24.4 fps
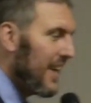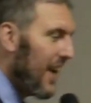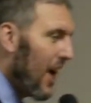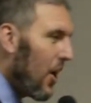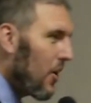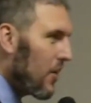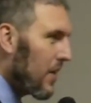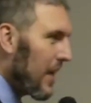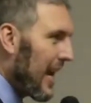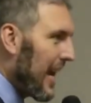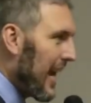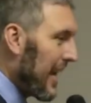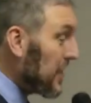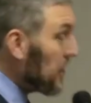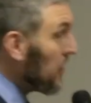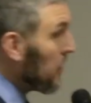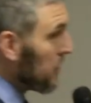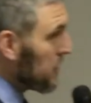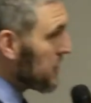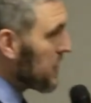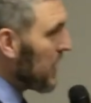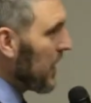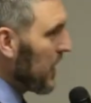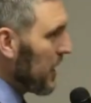Okay, and
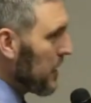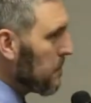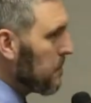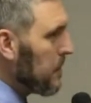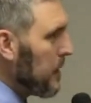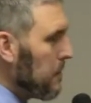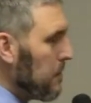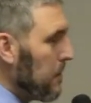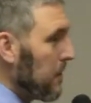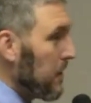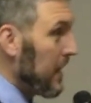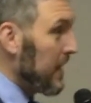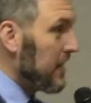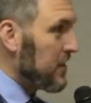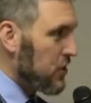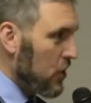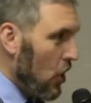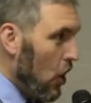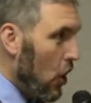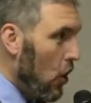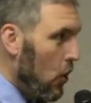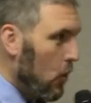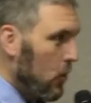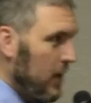you're telling people that it's
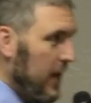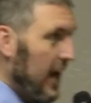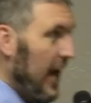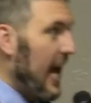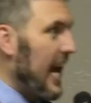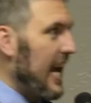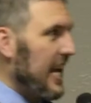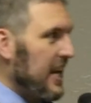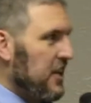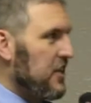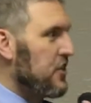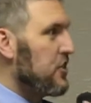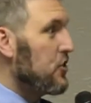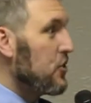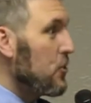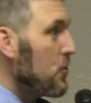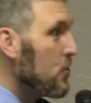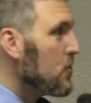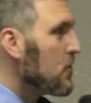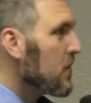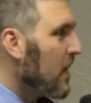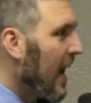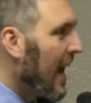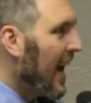okay to
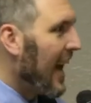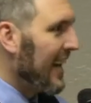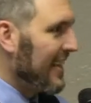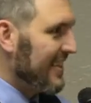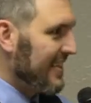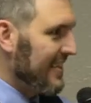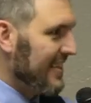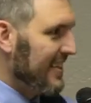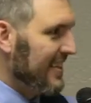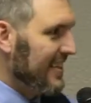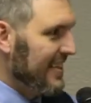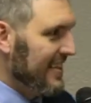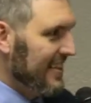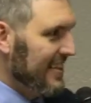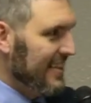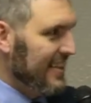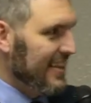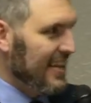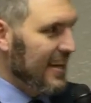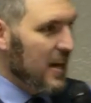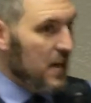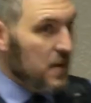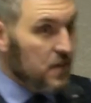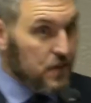do that.
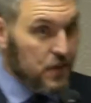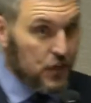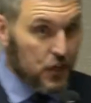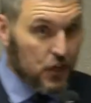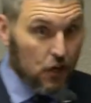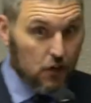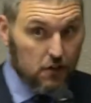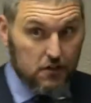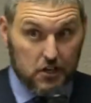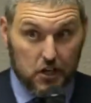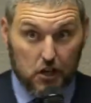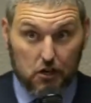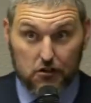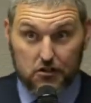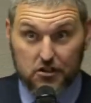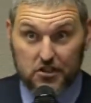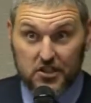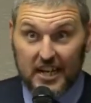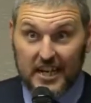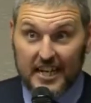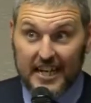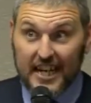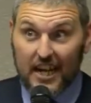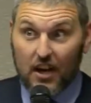You're, you're
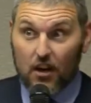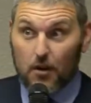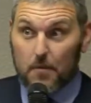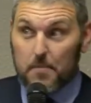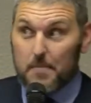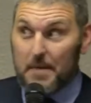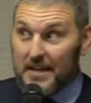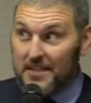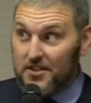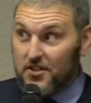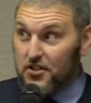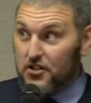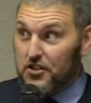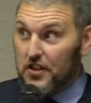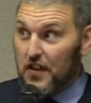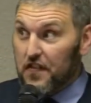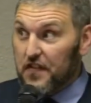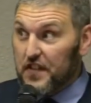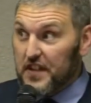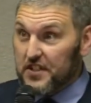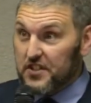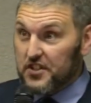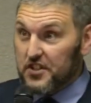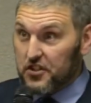sending out a message
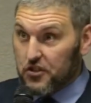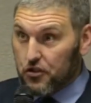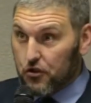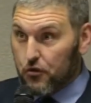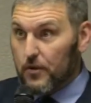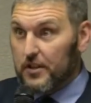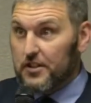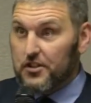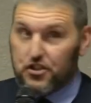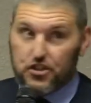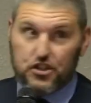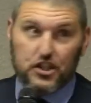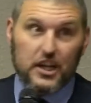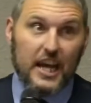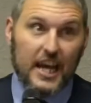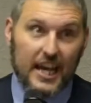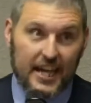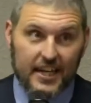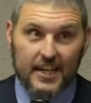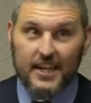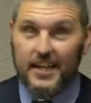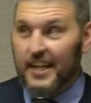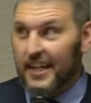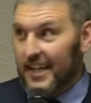that this is
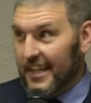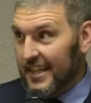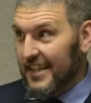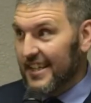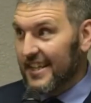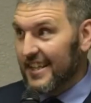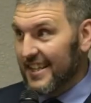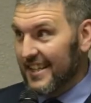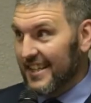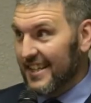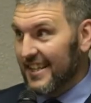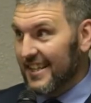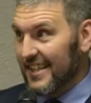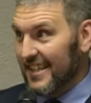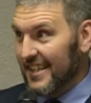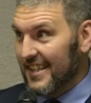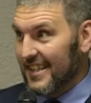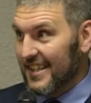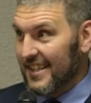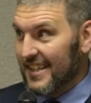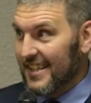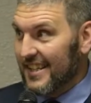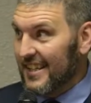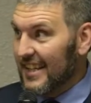Christianity.
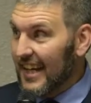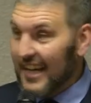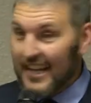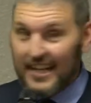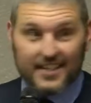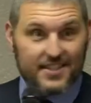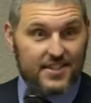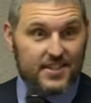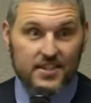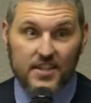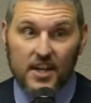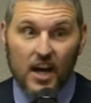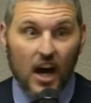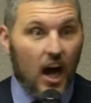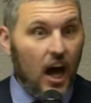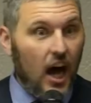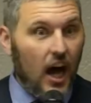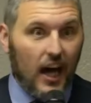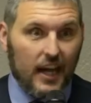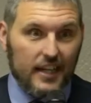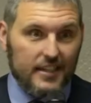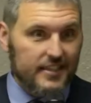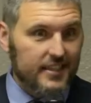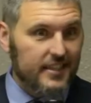And it's
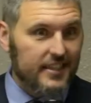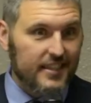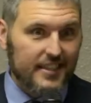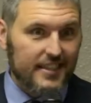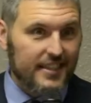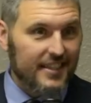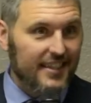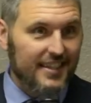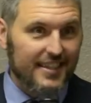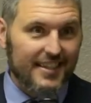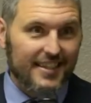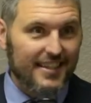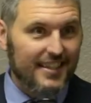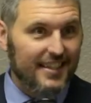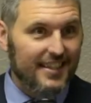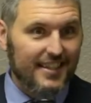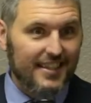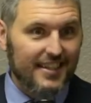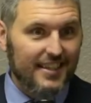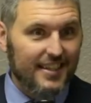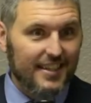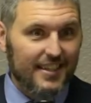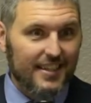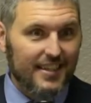not.
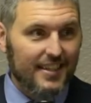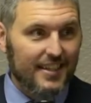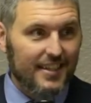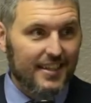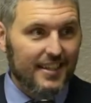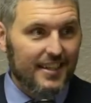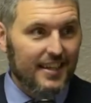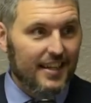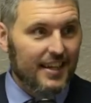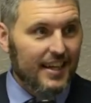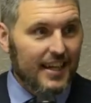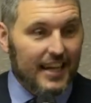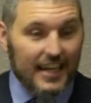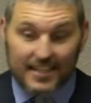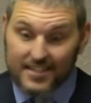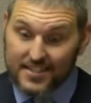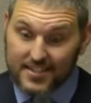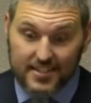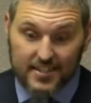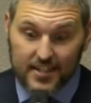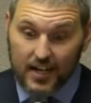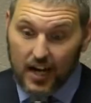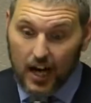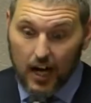
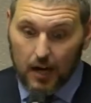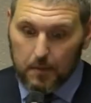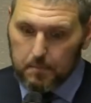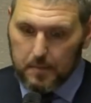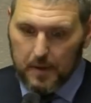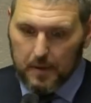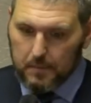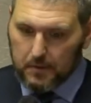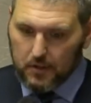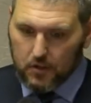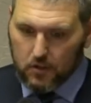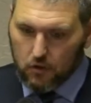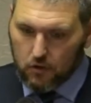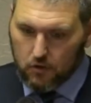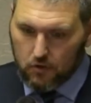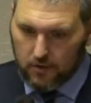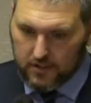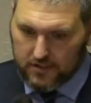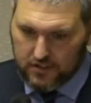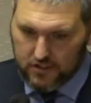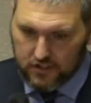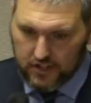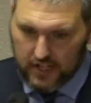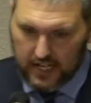It's not biblical
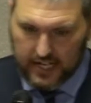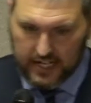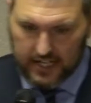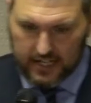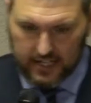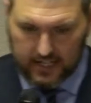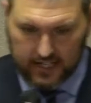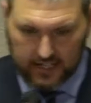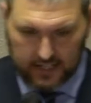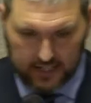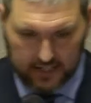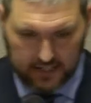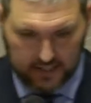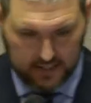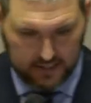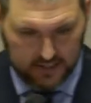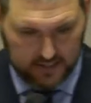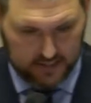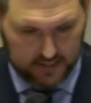Christianity.